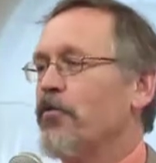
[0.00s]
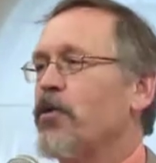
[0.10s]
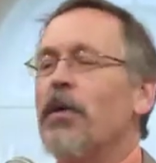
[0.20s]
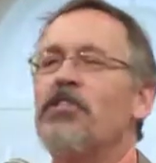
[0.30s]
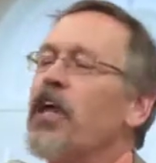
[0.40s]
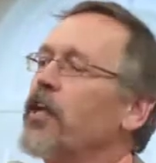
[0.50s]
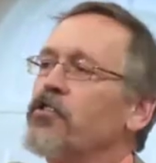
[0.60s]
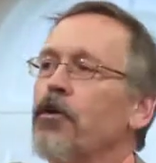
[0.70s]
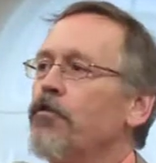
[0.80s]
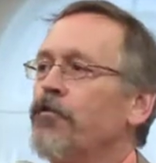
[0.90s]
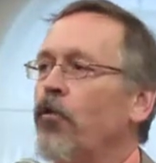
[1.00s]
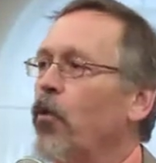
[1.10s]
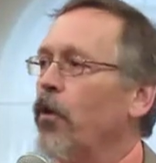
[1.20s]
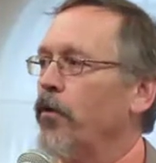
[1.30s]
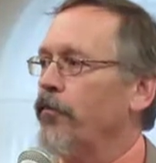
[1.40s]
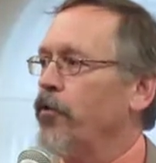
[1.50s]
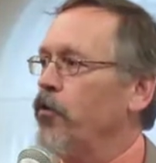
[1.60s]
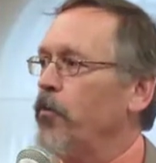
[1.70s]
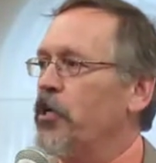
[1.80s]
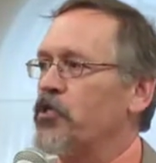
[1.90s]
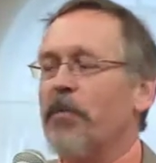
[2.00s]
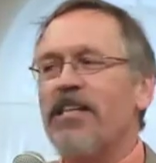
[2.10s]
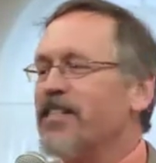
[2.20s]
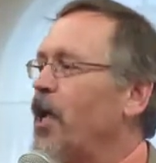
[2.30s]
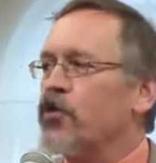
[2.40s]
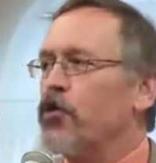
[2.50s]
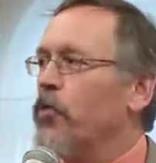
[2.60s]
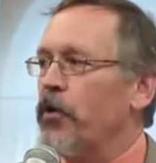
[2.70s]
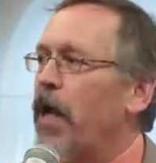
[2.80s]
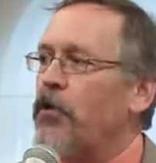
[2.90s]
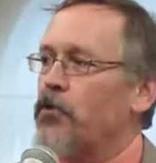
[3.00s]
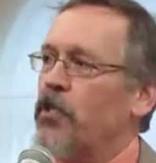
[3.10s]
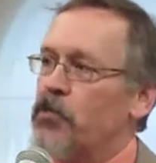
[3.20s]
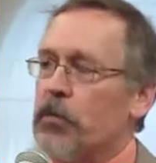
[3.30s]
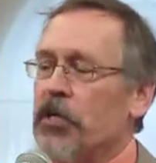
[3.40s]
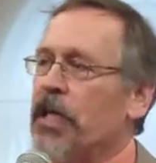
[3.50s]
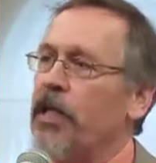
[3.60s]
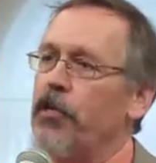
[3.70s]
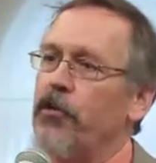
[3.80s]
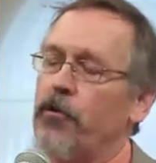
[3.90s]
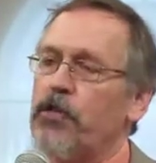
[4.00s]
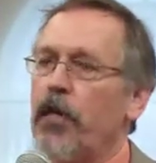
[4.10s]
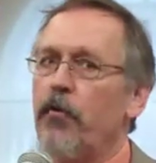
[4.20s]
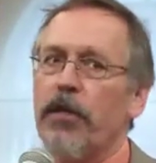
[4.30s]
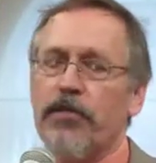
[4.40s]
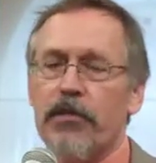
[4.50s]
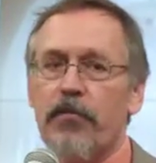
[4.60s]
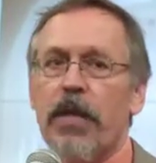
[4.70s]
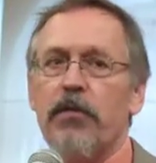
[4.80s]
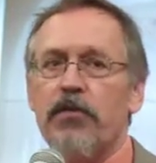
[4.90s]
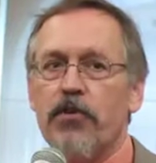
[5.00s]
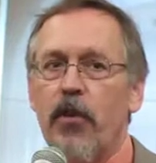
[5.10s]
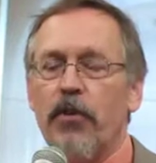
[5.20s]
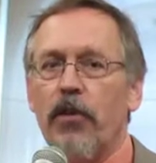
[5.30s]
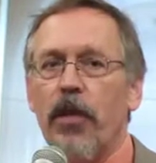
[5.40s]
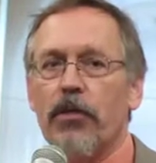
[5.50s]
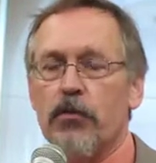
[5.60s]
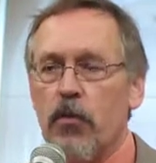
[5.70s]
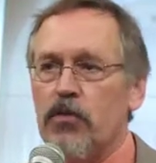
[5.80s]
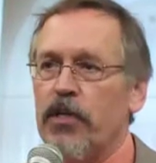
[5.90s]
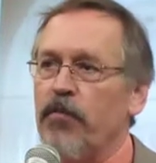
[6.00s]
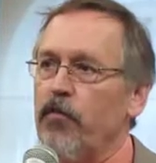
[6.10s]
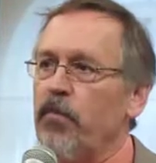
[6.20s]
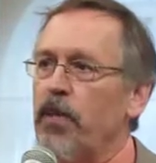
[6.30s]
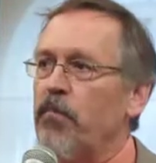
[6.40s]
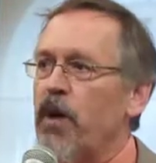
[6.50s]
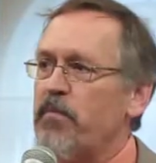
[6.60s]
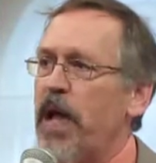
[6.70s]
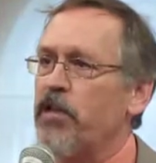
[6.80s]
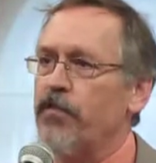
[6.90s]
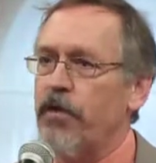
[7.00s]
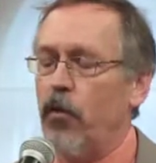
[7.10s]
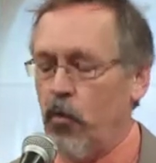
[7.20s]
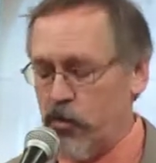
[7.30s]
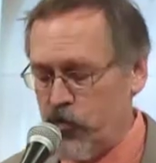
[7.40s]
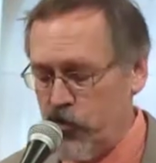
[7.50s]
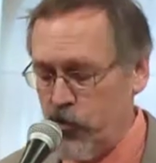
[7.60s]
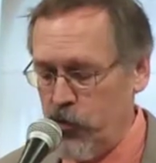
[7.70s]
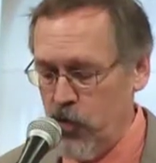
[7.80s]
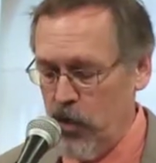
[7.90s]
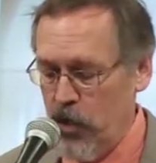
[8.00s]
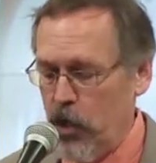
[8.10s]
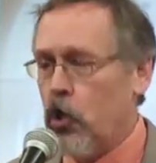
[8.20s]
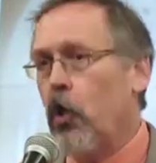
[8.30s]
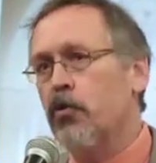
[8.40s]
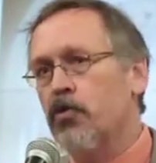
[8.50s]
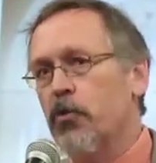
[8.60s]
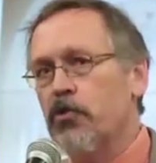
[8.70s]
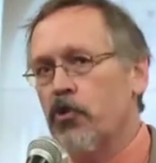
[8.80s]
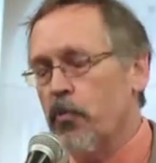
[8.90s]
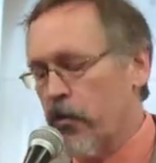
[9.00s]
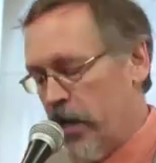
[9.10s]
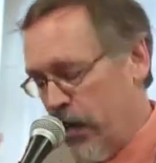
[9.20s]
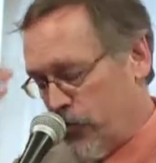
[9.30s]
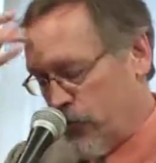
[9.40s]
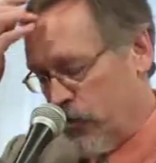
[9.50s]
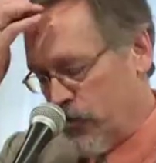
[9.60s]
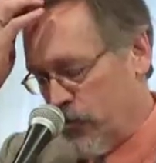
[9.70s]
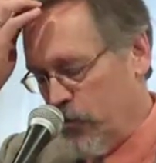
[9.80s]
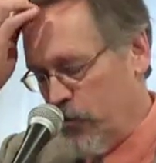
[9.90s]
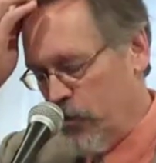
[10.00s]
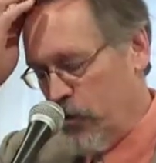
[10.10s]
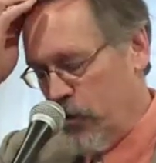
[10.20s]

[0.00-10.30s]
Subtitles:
So it's not so foreign for humanism, and it's not supernaturalism to get into those elements that maybe some intellectuals and even me in my past felt was too close to a supernaturalism.